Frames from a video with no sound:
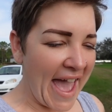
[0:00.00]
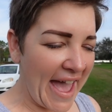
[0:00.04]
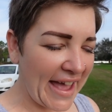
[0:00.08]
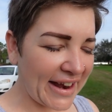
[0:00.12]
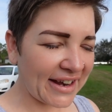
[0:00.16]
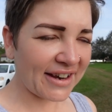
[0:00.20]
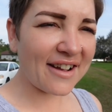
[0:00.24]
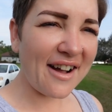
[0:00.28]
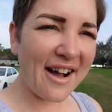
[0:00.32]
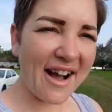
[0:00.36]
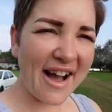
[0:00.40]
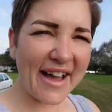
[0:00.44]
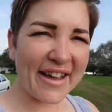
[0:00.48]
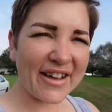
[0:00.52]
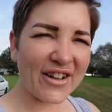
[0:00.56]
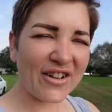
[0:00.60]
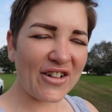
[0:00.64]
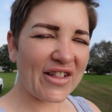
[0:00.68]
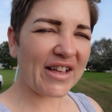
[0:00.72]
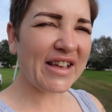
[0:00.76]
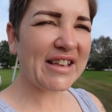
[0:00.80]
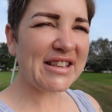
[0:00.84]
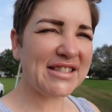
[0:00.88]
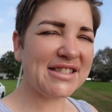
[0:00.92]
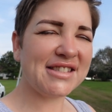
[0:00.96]
And Kyle
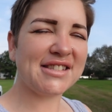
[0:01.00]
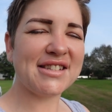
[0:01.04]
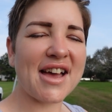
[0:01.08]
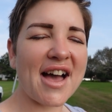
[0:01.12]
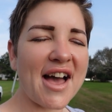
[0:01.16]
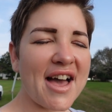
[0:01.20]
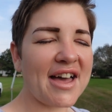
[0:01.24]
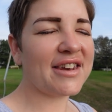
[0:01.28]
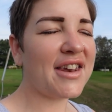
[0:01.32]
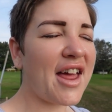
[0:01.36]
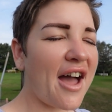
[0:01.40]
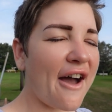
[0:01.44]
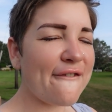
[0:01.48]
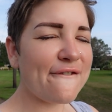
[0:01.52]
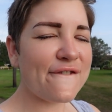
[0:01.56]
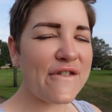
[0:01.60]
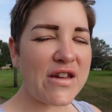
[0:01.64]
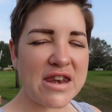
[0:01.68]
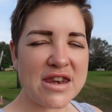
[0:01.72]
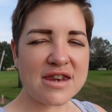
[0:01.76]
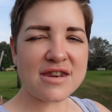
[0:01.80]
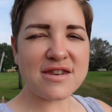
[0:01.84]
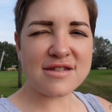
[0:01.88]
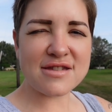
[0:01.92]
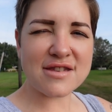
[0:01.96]
has done a
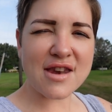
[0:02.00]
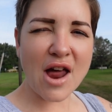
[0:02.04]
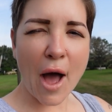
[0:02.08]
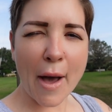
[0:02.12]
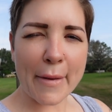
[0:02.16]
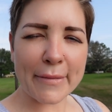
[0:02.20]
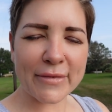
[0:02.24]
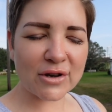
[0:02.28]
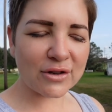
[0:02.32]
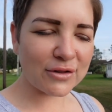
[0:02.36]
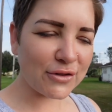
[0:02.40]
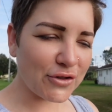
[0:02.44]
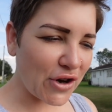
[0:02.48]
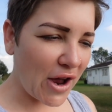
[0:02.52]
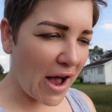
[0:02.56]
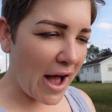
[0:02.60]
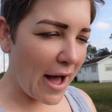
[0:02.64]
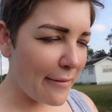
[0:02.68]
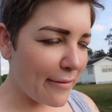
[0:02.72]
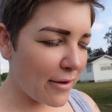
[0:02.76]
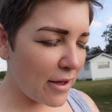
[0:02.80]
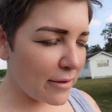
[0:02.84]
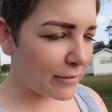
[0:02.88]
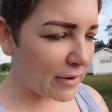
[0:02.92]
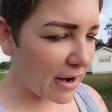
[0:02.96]
phenomenal
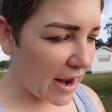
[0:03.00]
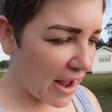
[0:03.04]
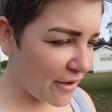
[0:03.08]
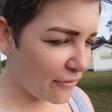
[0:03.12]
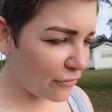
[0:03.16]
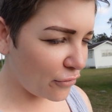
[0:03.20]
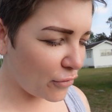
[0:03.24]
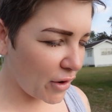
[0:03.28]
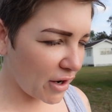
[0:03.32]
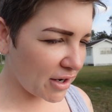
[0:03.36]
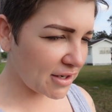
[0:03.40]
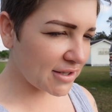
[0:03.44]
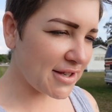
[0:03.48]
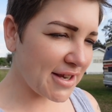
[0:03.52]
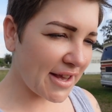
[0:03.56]
job. Him and I have worked